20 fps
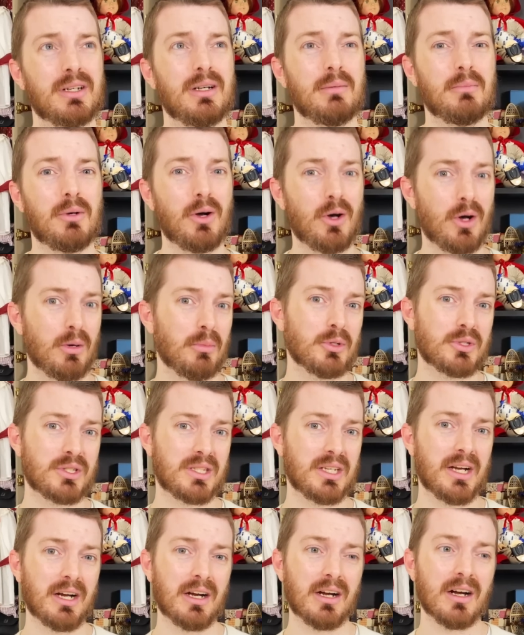I'm almost
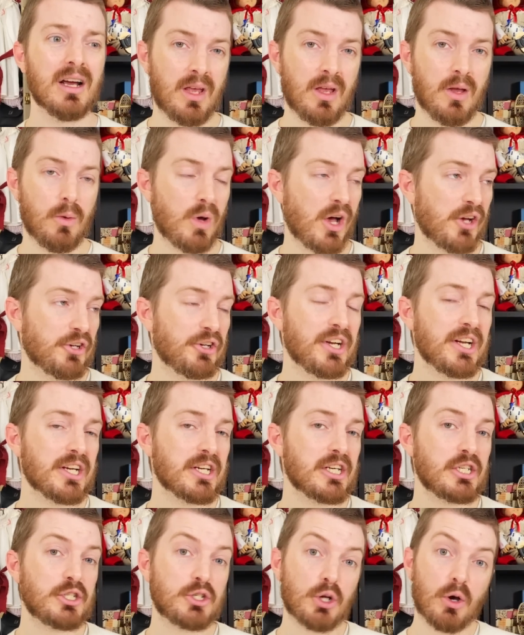there. While you're
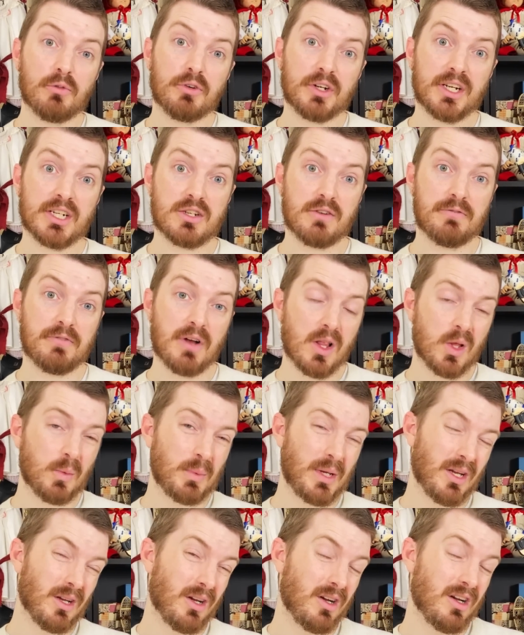here, don't forget to follow
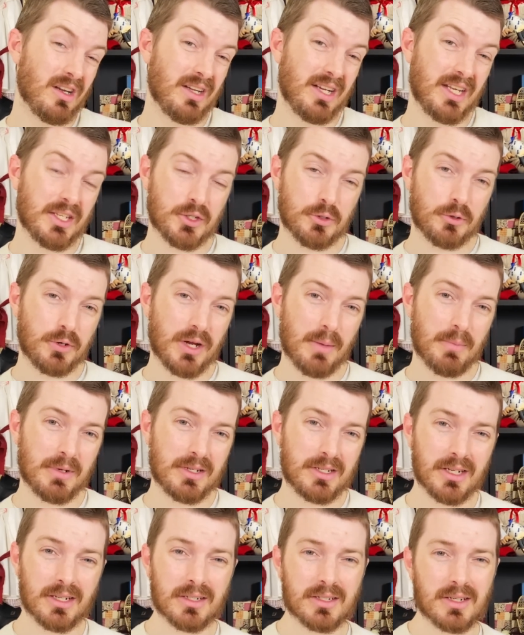me on Instagram and
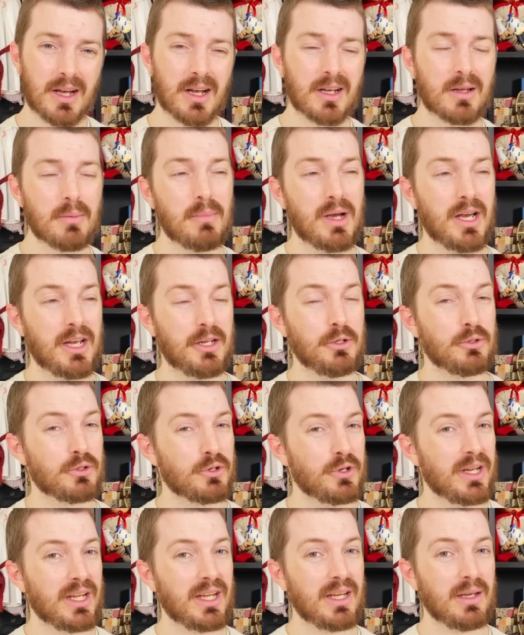TikTok. My
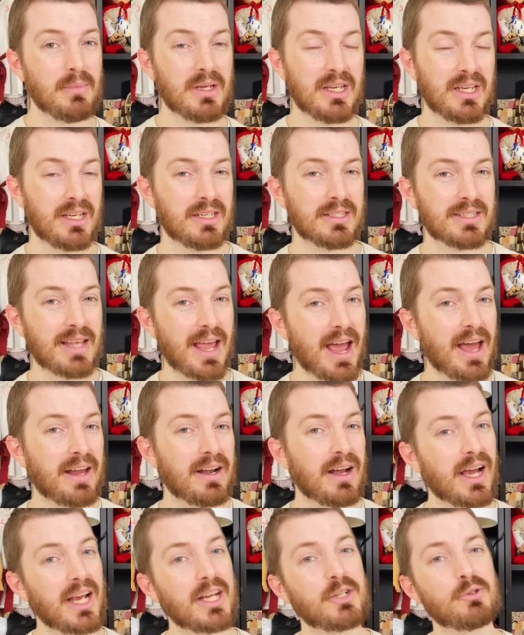username is
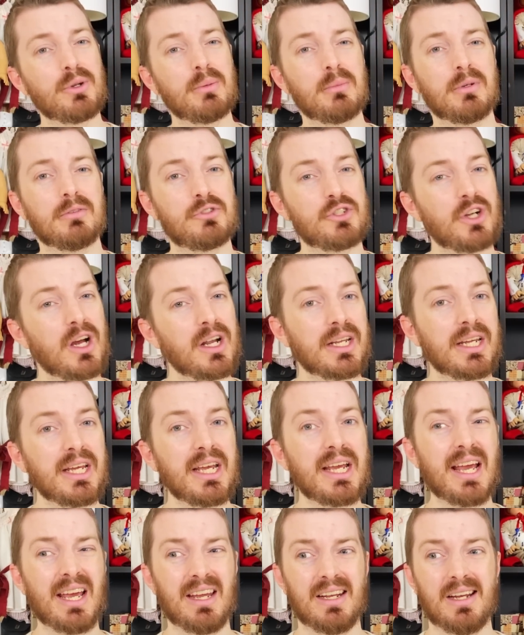
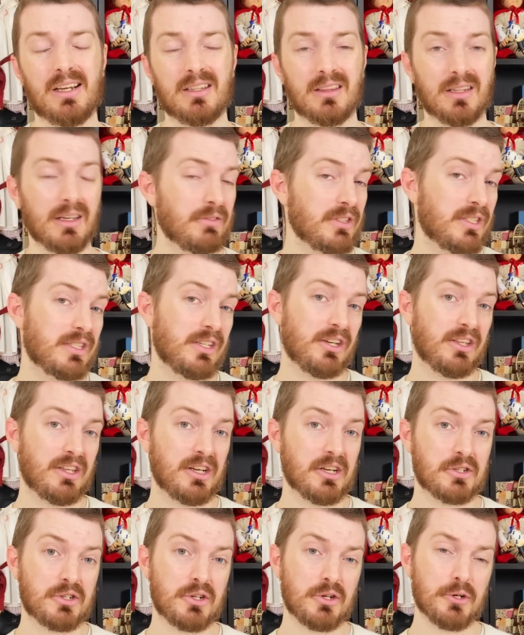@IDreamOfJohnny, and I'd love to see you
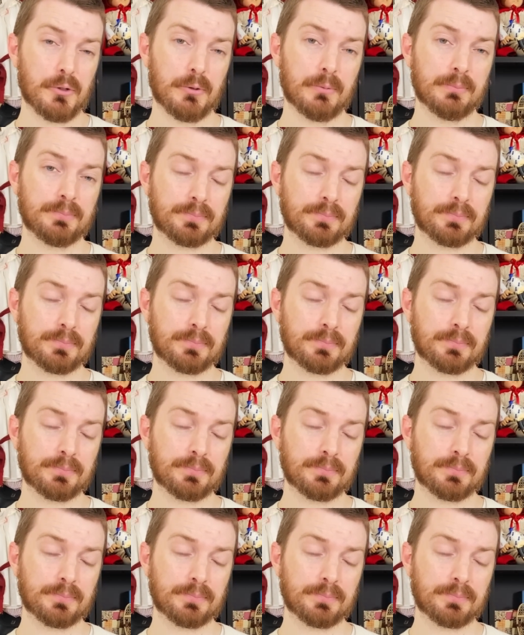there too.